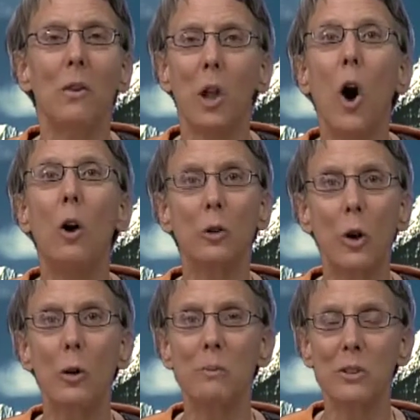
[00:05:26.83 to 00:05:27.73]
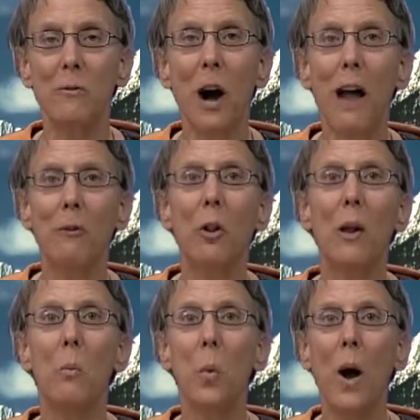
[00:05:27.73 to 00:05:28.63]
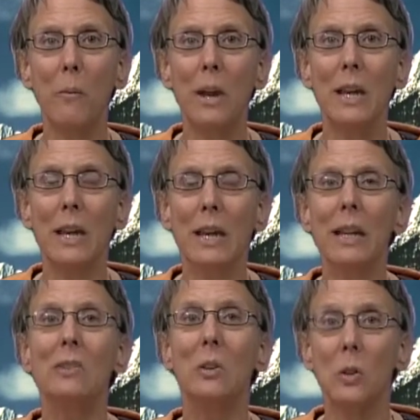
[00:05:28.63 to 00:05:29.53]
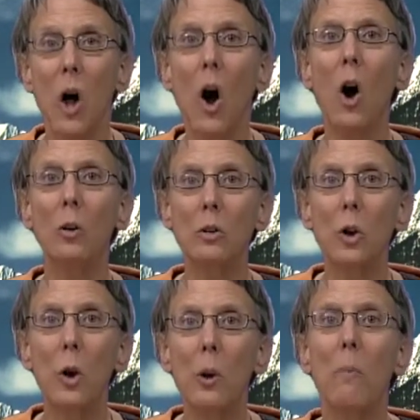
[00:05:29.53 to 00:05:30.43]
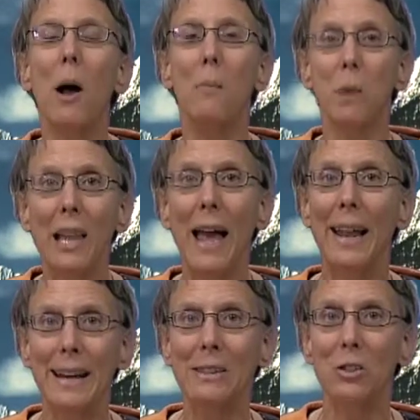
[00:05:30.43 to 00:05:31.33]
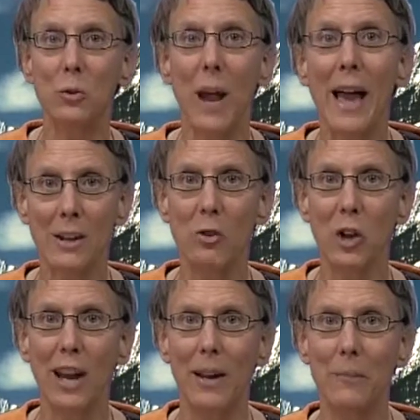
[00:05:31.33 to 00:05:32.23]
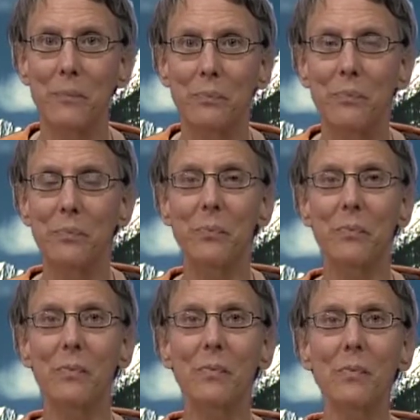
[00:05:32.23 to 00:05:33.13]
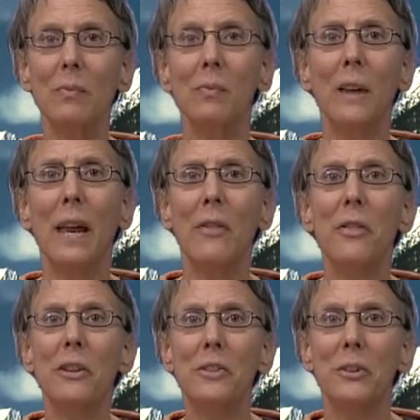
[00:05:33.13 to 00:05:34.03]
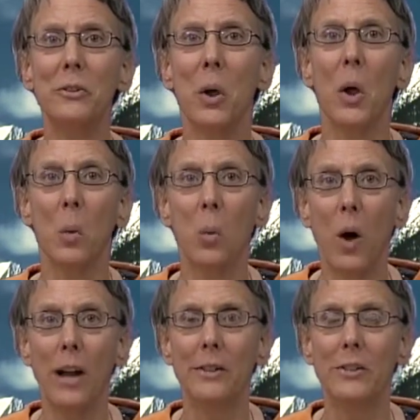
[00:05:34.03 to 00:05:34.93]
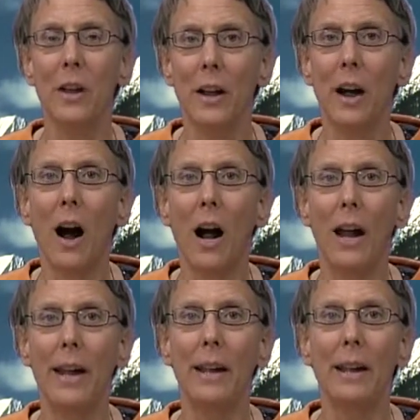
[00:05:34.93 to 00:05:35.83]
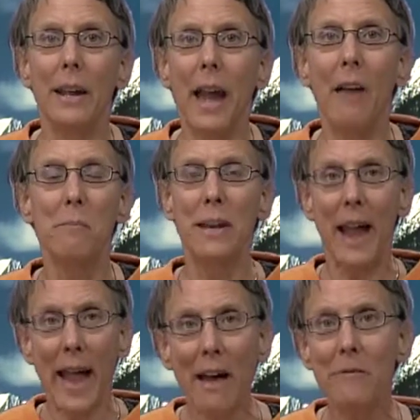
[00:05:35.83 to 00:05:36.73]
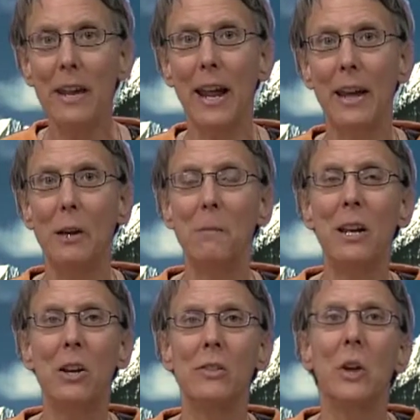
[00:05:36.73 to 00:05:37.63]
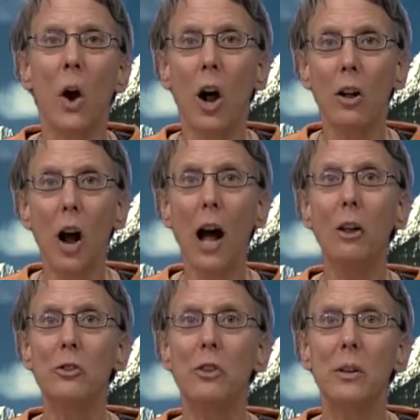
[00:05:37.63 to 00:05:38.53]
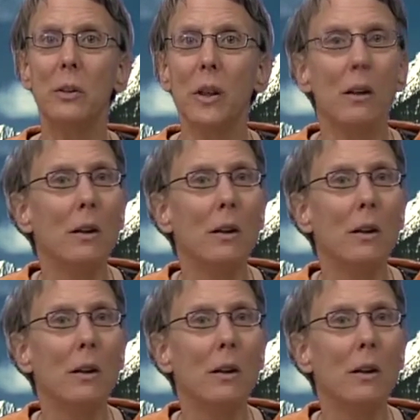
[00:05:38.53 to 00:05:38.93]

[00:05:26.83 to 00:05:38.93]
long-term survival, and what we need is long-term planning strategy. And this is what I have been advocating, because arcology